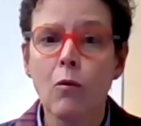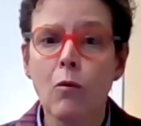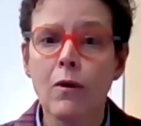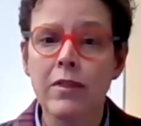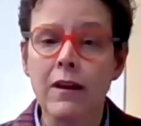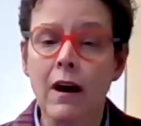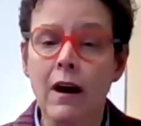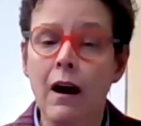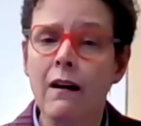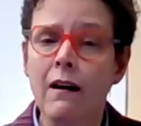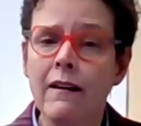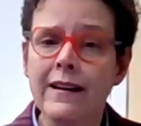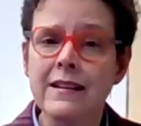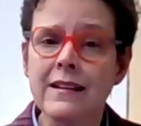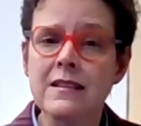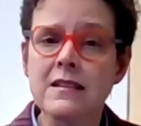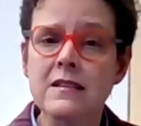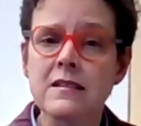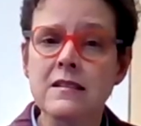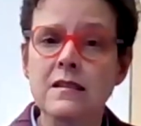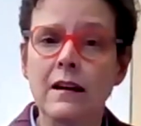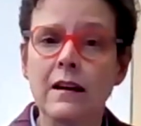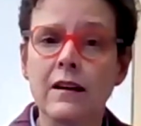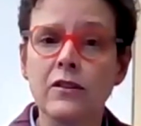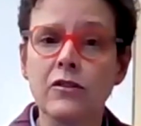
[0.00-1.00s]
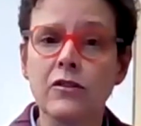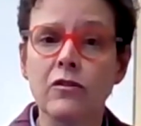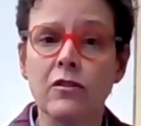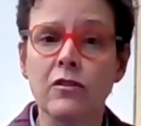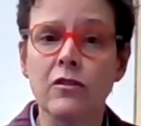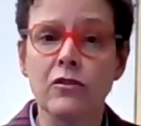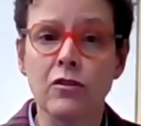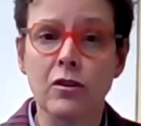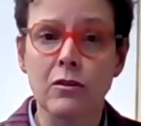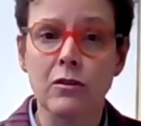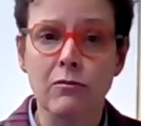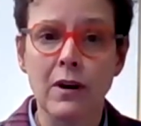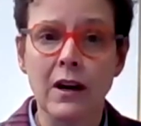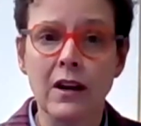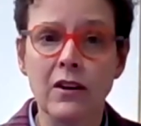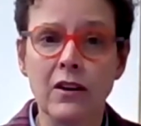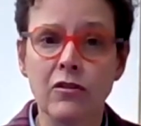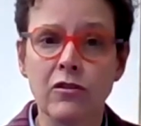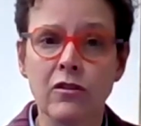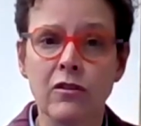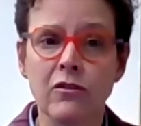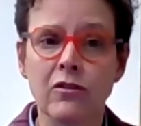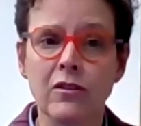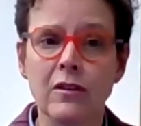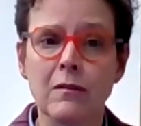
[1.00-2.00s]
with our insights into
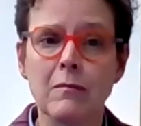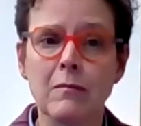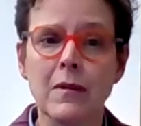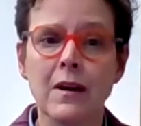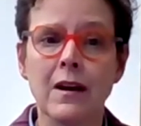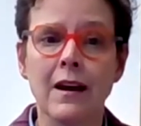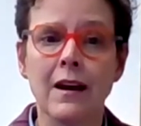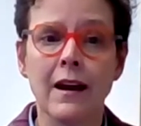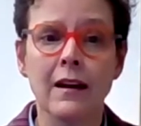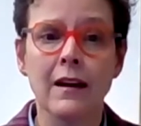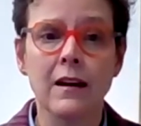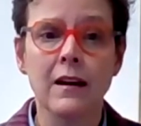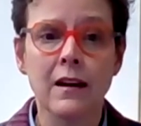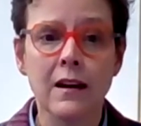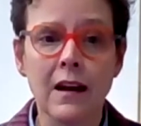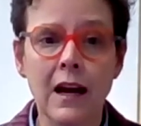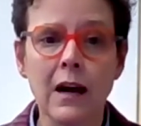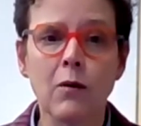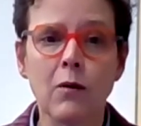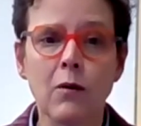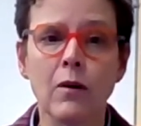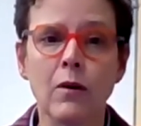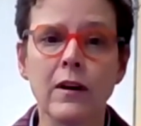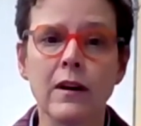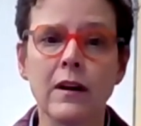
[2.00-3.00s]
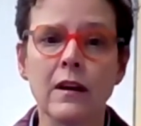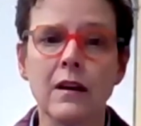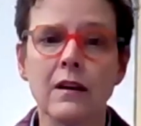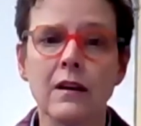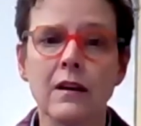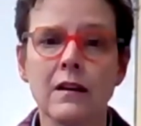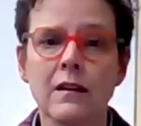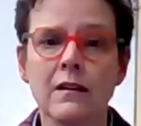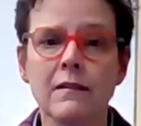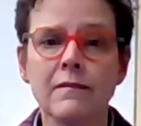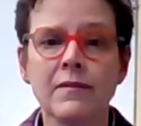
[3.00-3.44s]
racism and inequity,